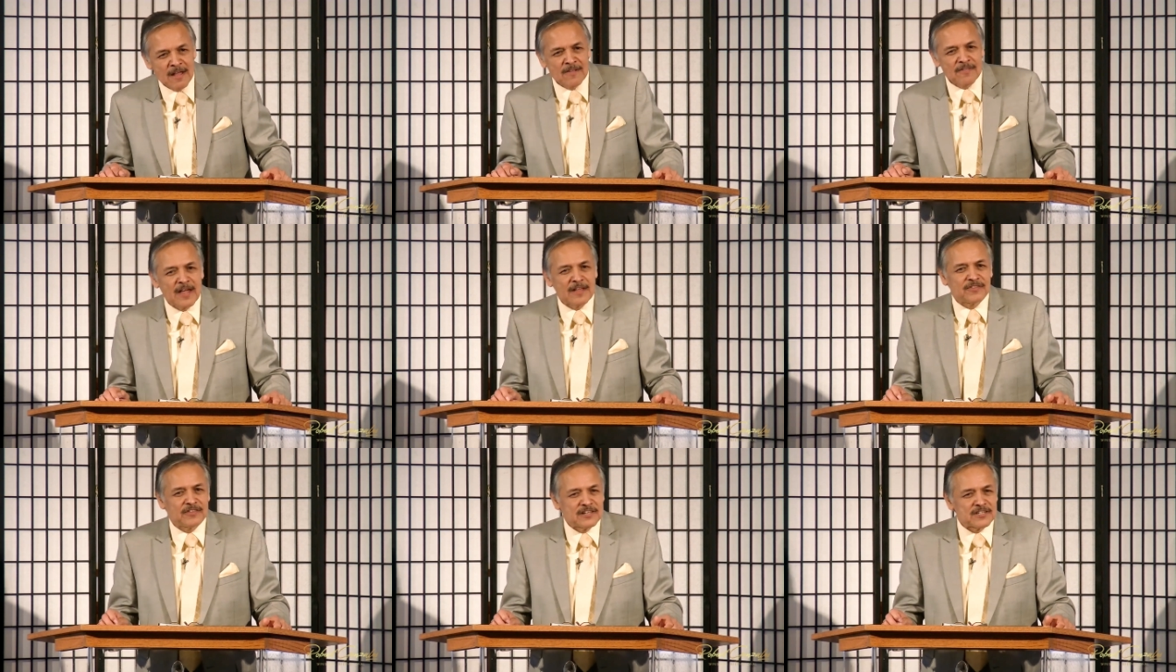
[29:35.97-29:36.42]

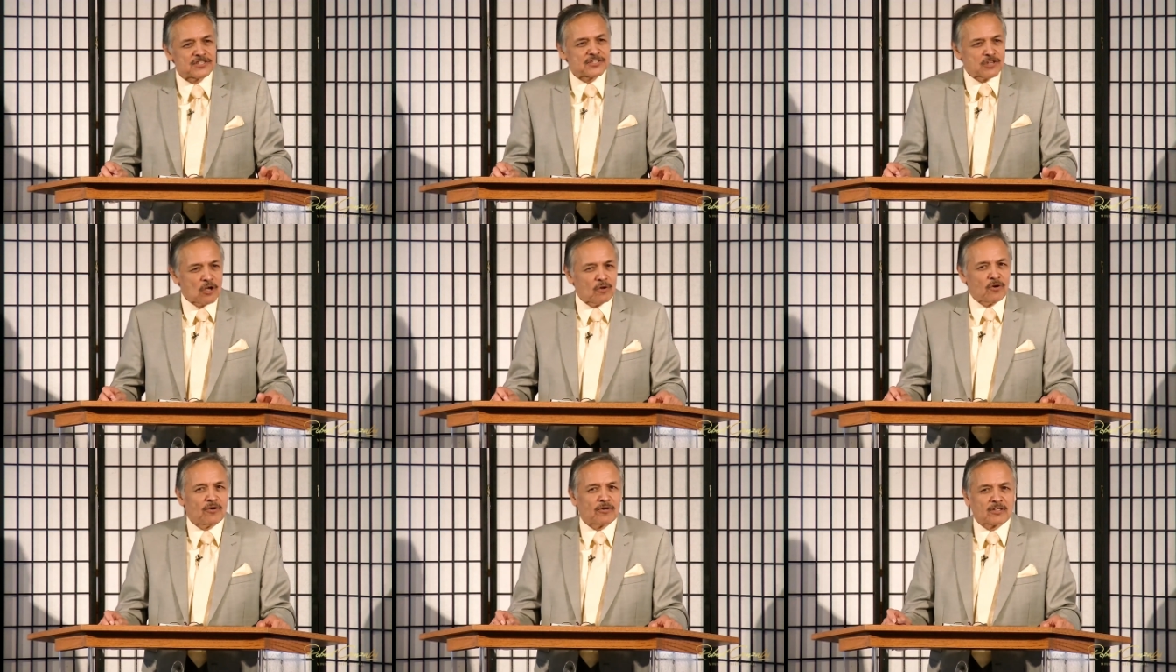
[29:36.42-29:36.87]
that this
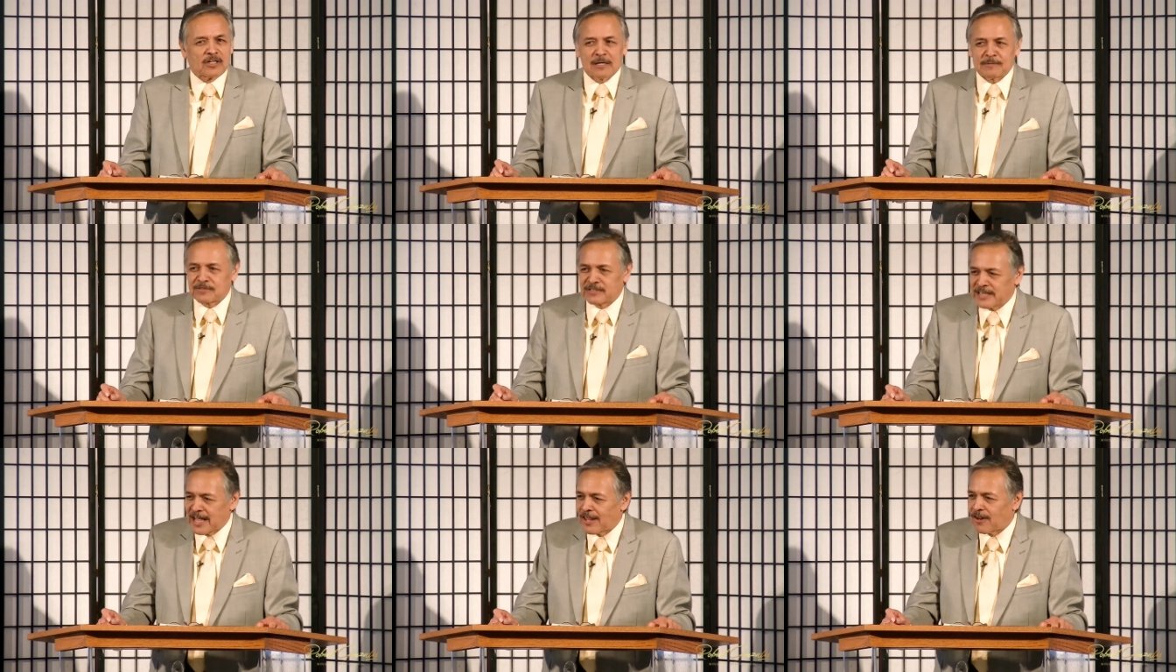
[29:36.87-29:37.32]
solar
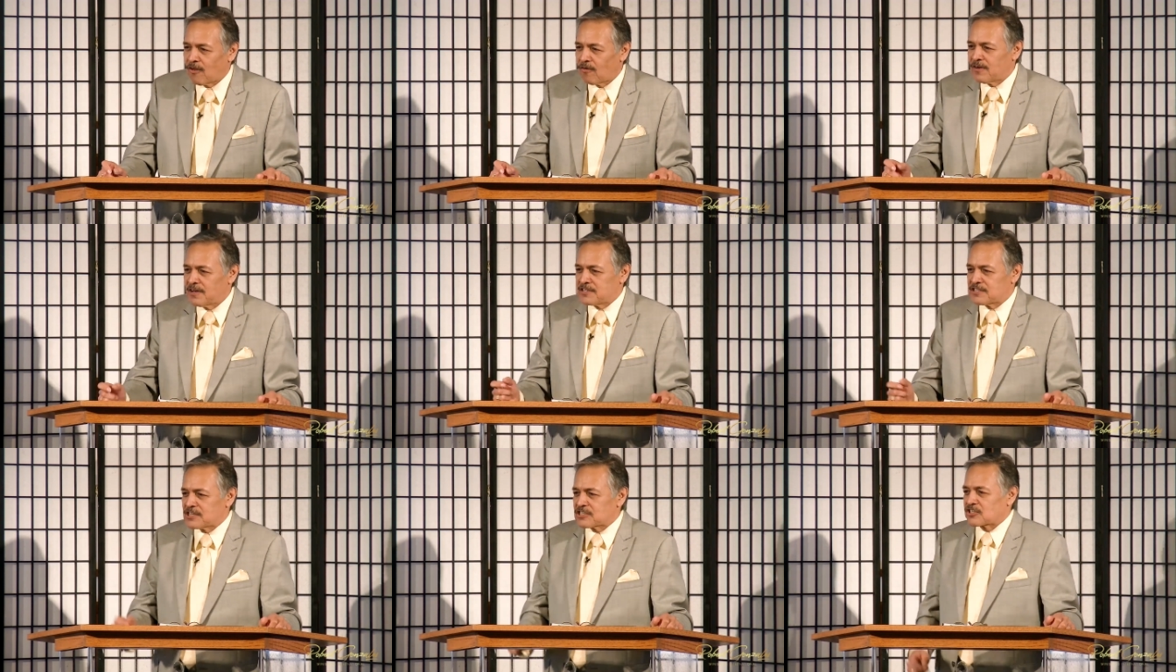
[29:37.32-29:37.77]
eclipse not
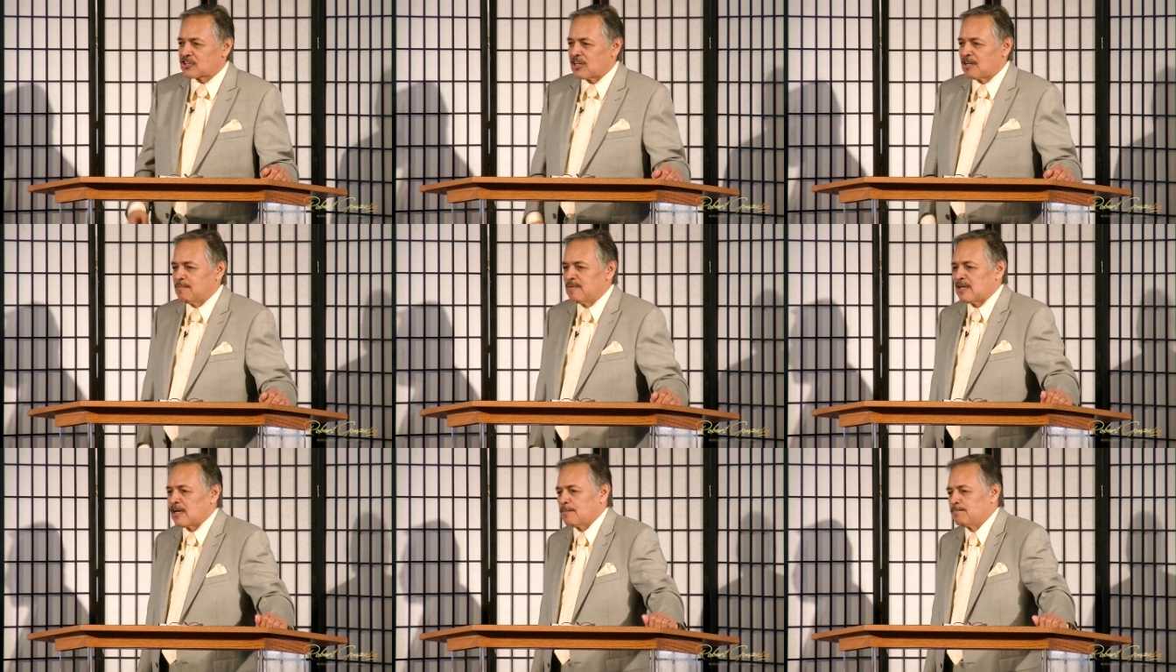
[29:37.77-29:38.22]
only is just going
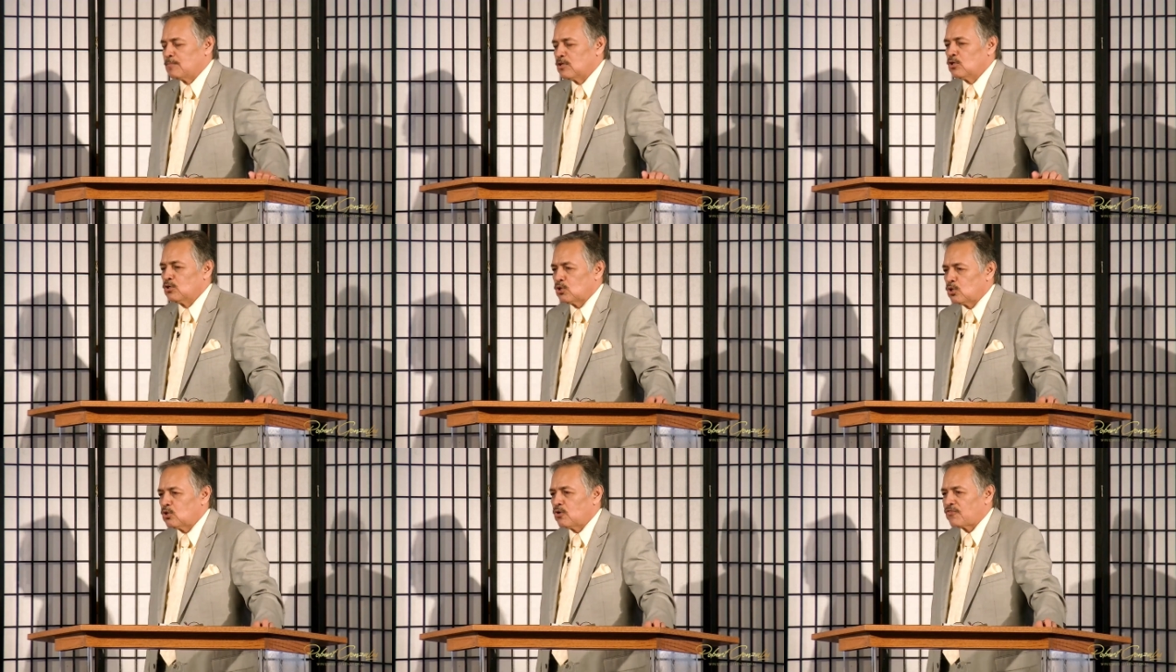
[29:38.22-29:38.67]
to be a
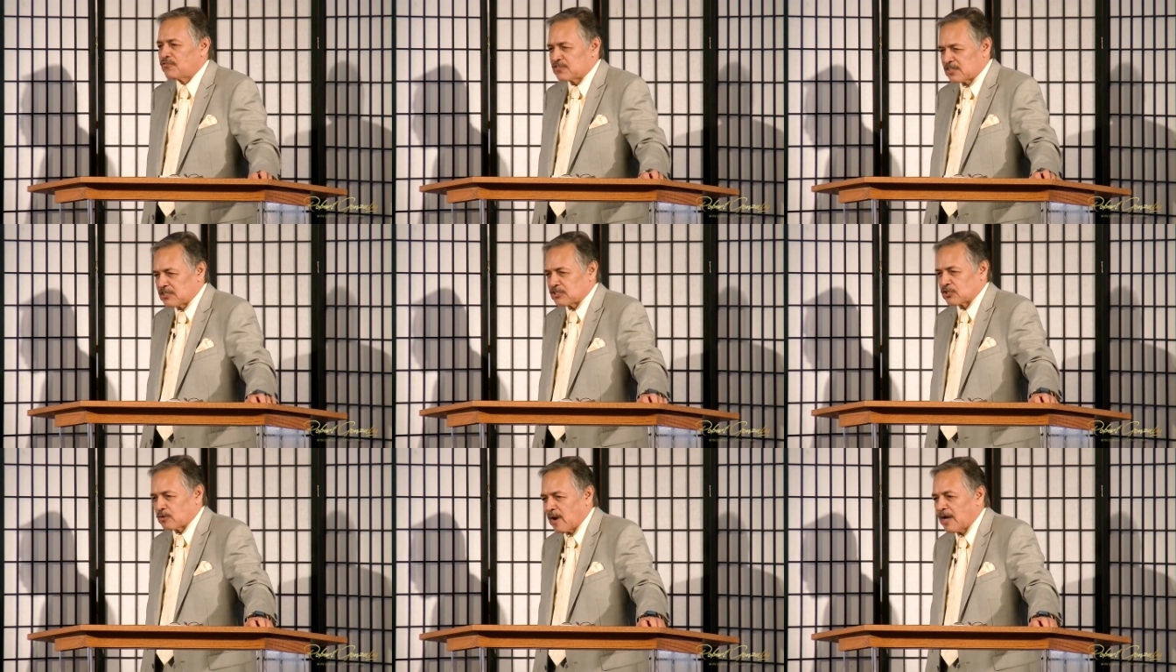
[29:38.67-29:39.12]
boo-hoo
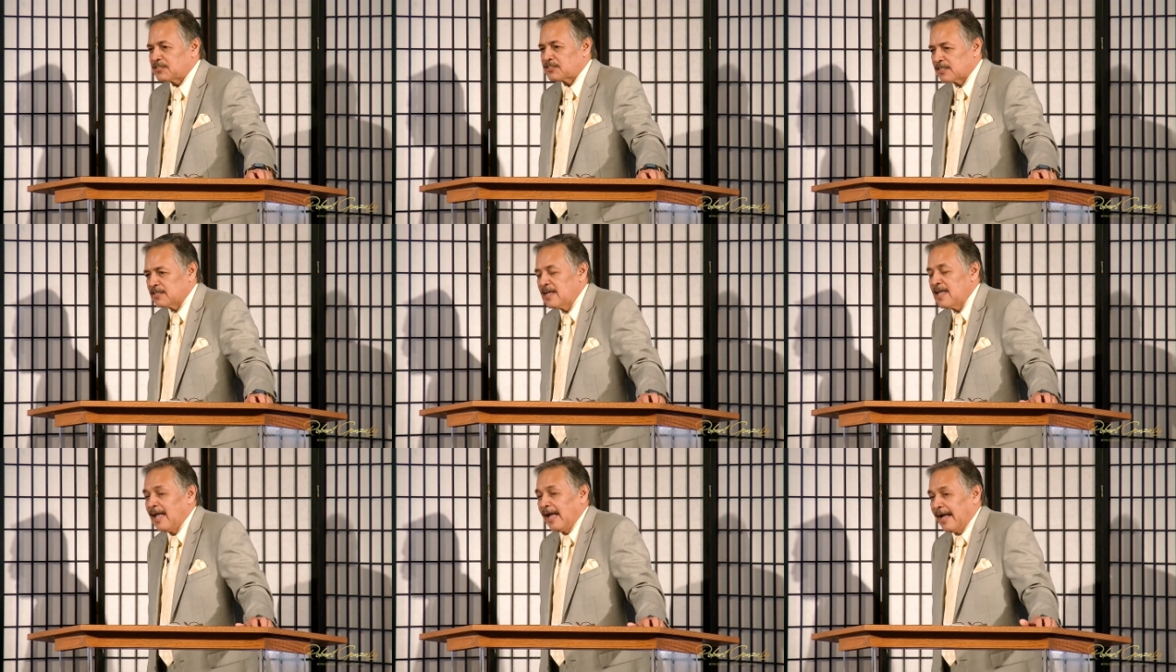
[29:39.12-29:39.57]

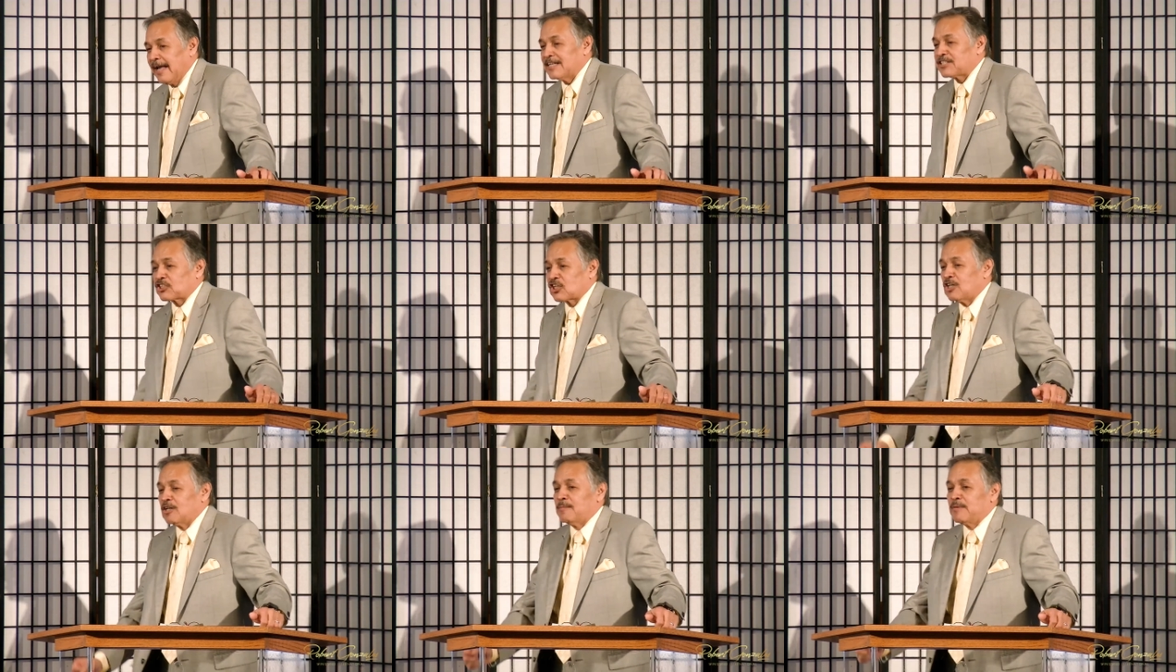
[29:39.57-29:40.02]
situation,
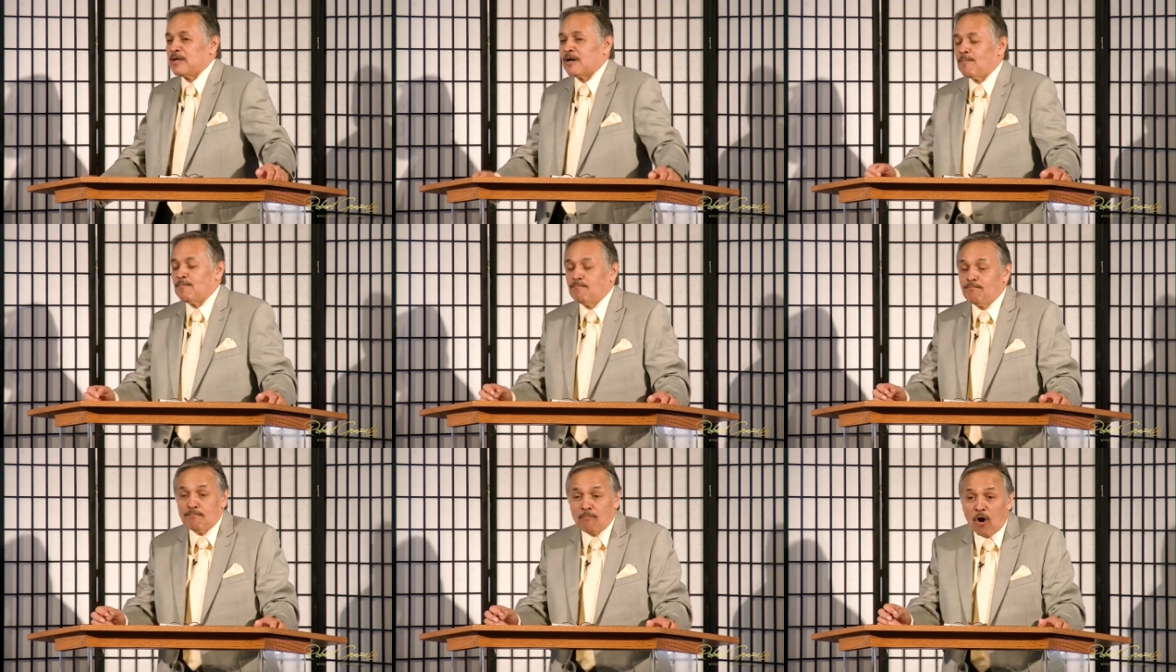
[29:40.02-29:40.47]
it's going to be a
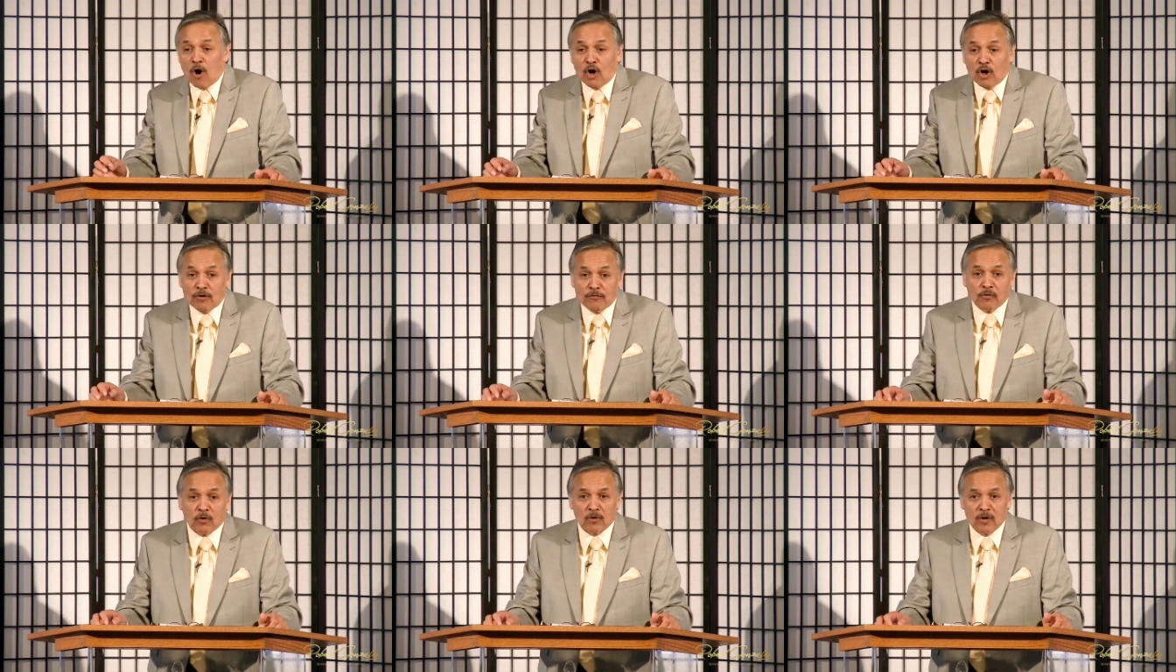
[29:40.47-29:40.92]

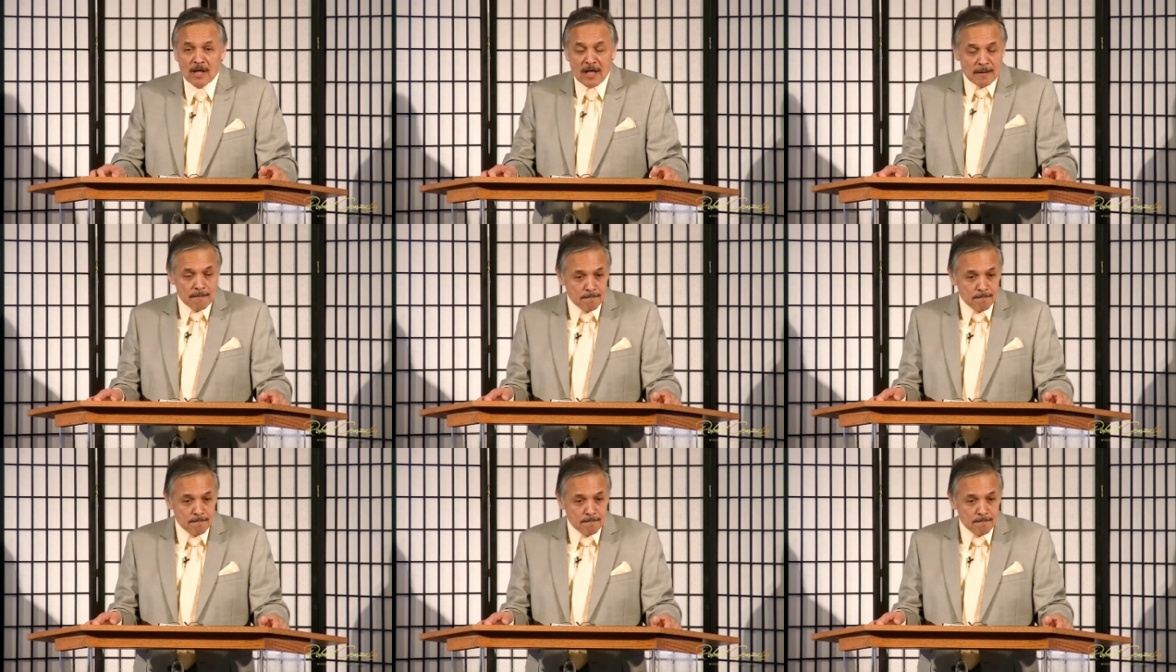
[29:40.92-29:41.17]
marvel.